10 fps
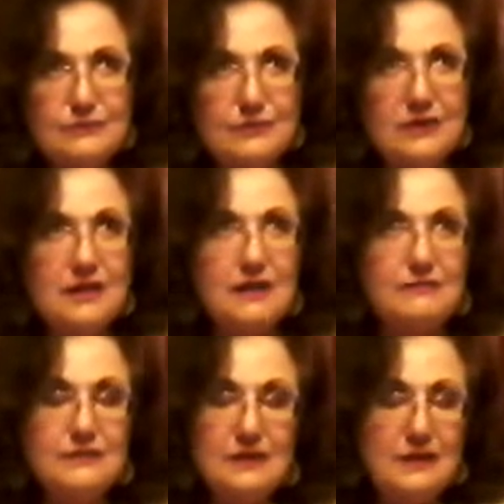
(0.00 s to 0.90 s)

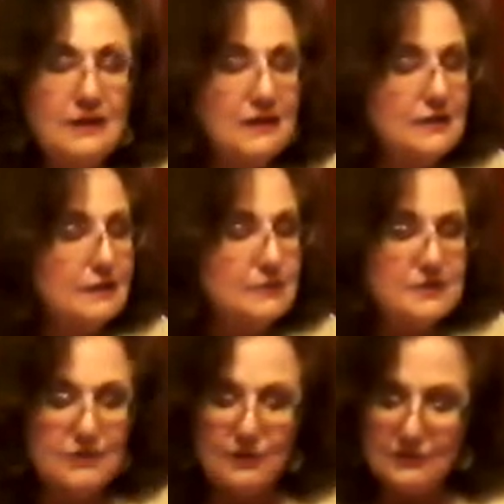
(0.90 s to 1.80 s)
relieved. There
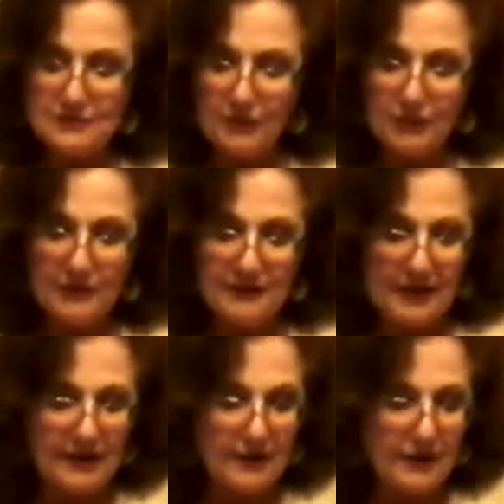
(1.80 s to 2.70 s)
was no smoke in
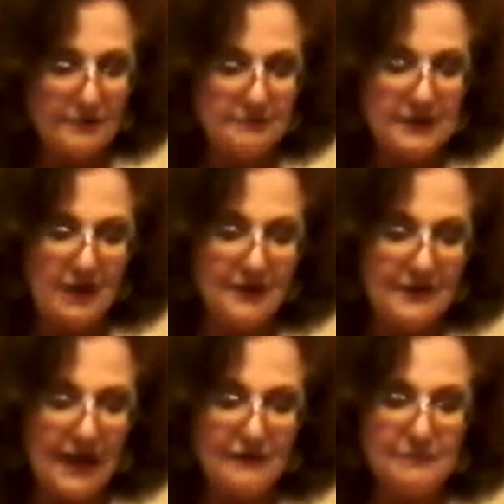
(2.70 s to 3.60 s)
the air, beyond
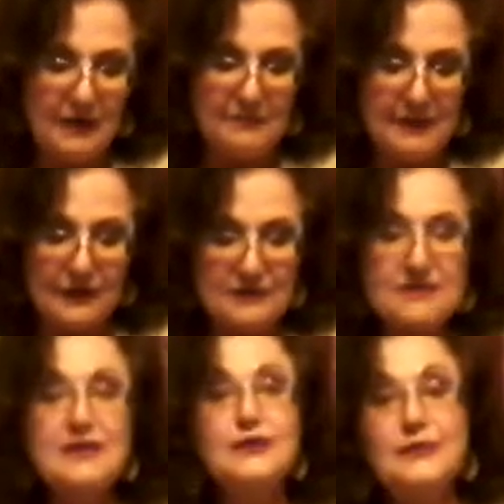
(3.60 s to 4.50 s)
that of my
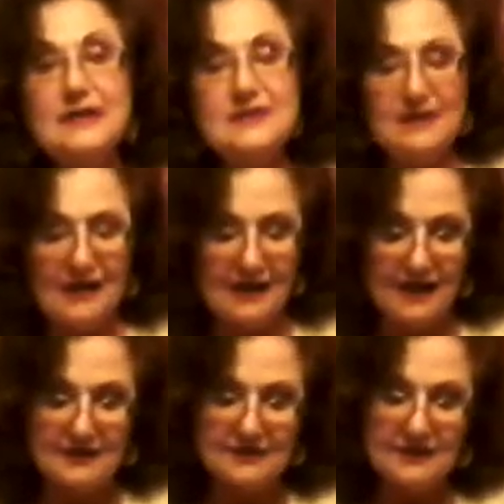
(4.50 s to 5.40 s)
parents' cigarettes, and I
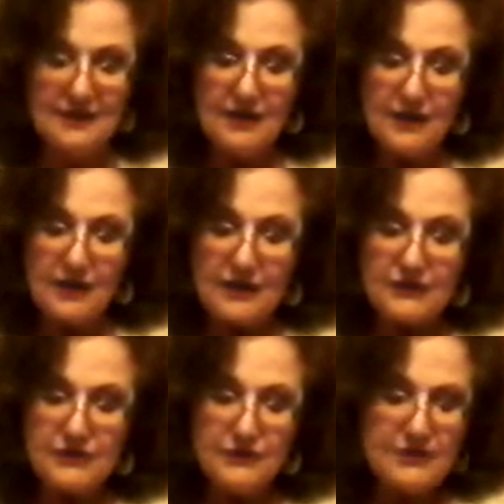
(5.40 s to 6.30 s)
asked,
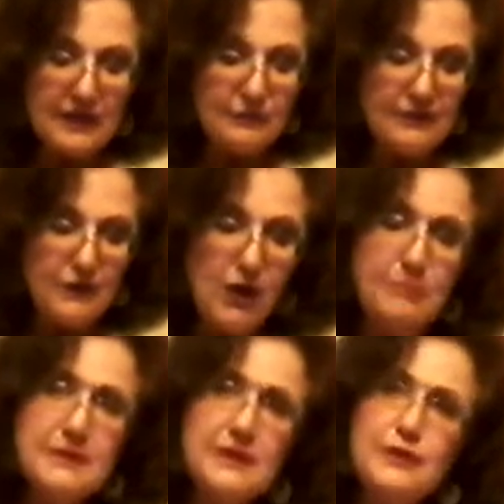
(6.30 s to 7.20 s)
"Do you think we've all
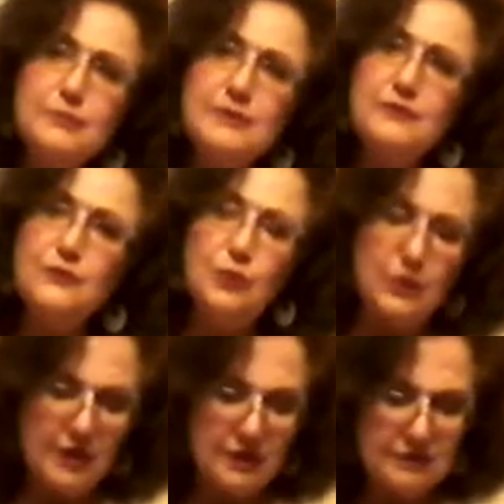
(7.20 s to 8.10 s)
been here
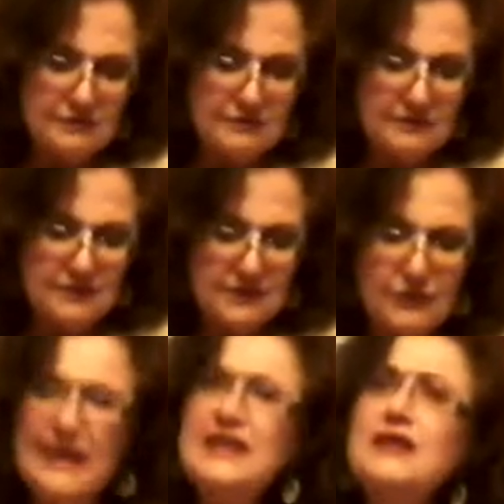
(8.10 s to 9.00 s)
before?
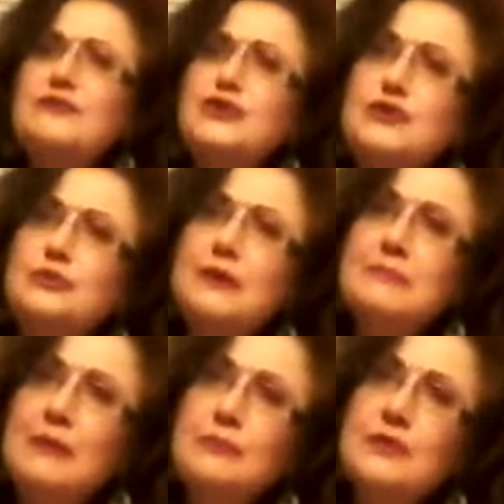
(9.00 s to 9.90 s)
Do any of you
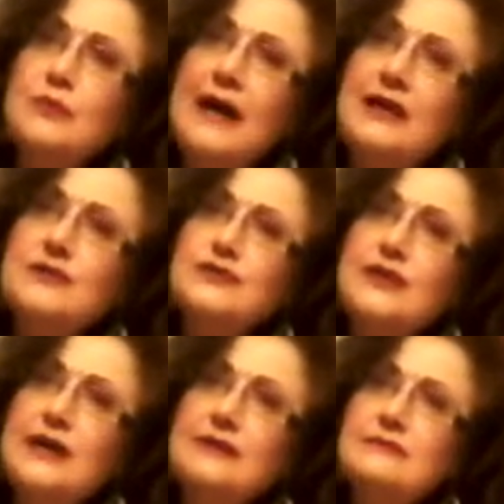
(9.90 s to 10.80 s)
remember the wagon
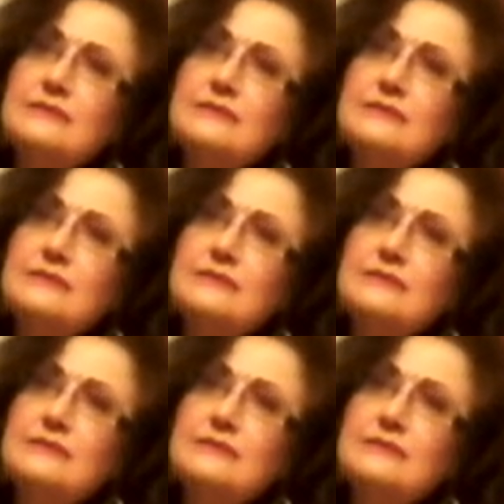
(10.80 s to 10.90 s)
train?"